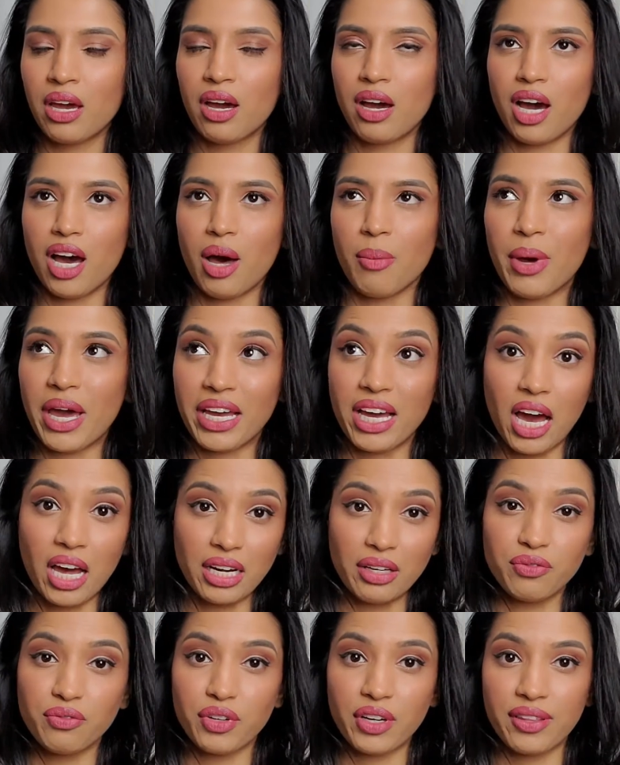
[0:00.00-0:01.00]
I
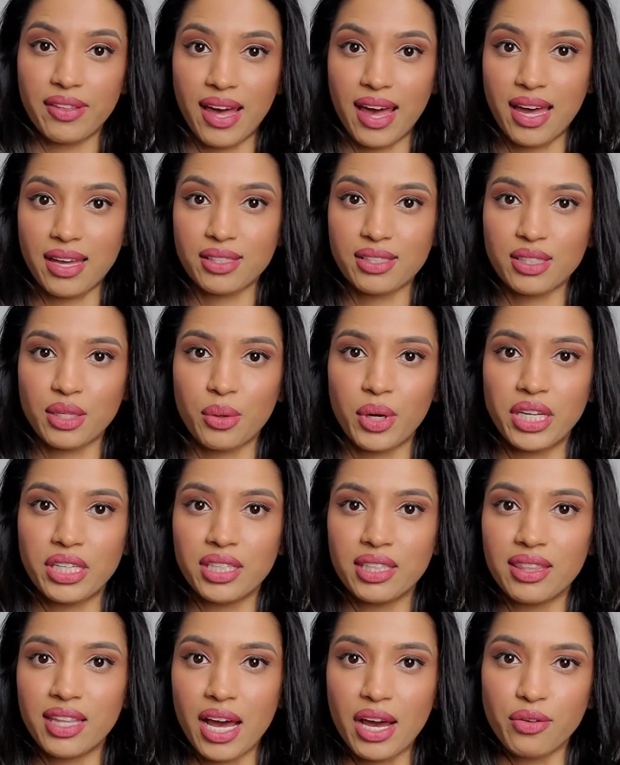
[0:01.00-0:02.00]
got in for that, so I
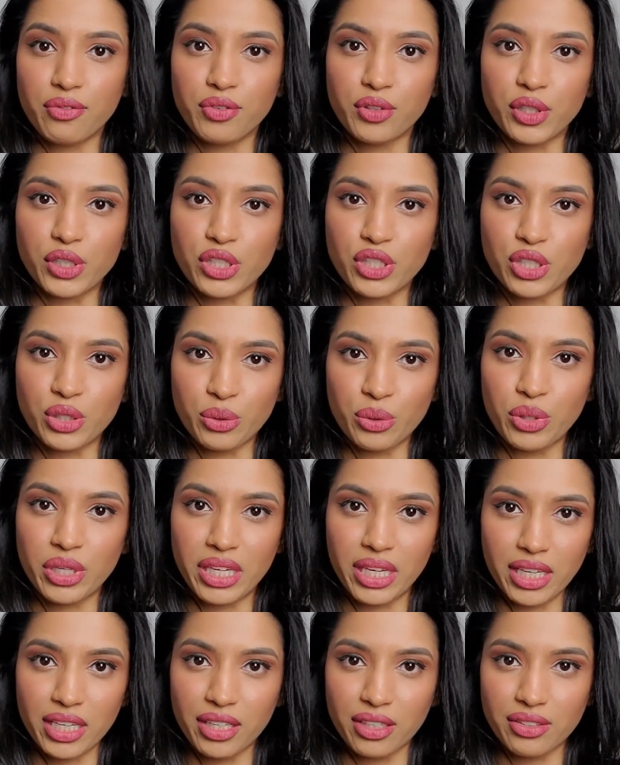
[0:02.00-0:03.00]
did that for 2
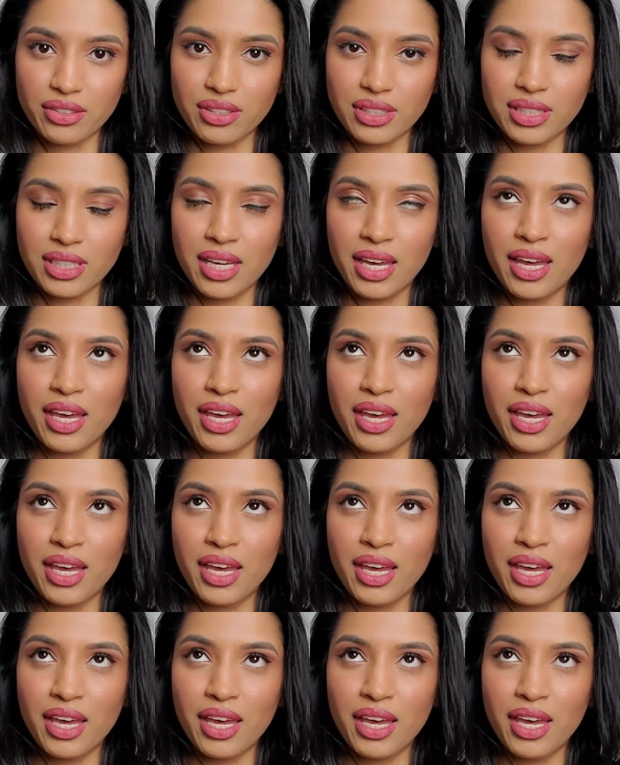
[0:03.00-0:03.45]
years.